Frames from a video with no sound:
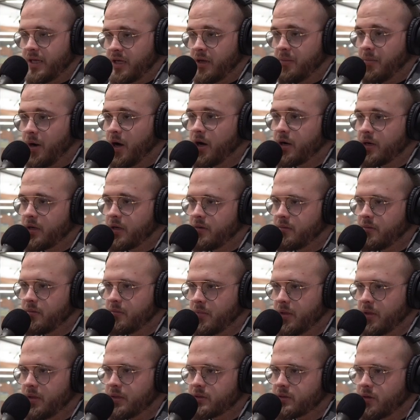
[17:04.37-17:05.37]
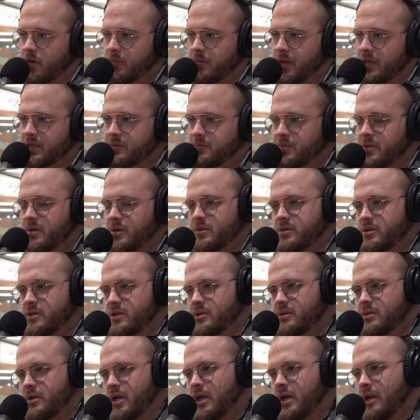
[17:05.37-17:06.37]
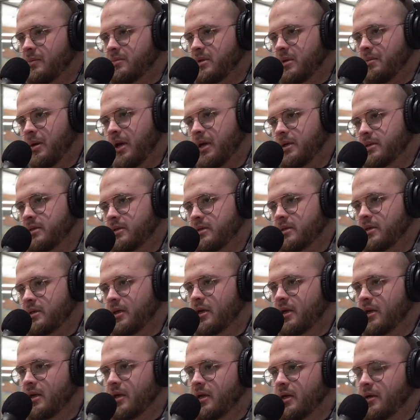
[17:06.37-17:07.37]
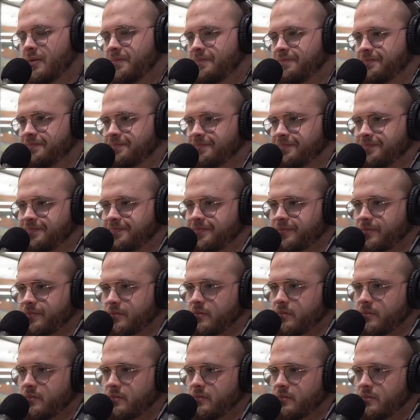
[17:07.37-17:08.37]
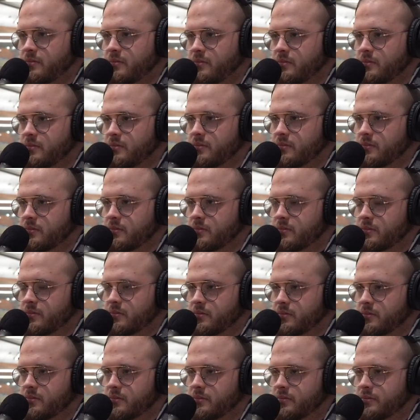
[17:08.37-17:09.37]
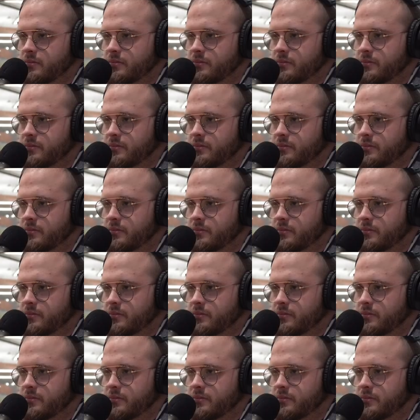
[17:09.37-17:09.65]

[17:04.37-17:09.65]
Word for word: like, American military base, but it was just an empty base. And they had had some kind of, like, intelligence or